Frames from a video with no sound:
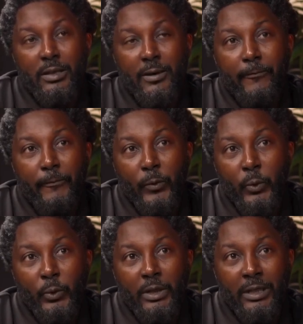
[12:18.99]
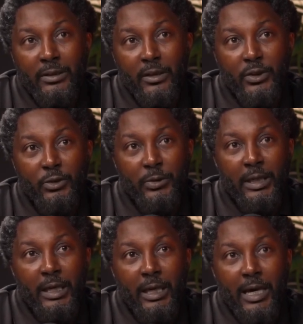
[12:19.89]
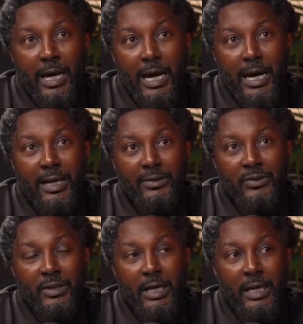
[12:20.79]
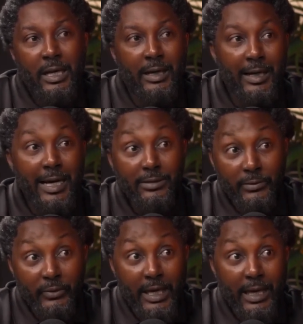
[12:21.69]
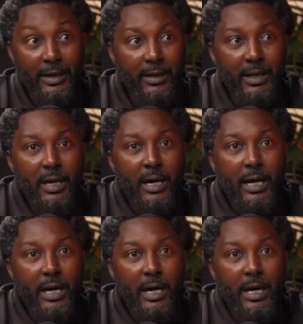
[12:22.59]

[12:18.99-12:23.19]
the food industry has the light of day,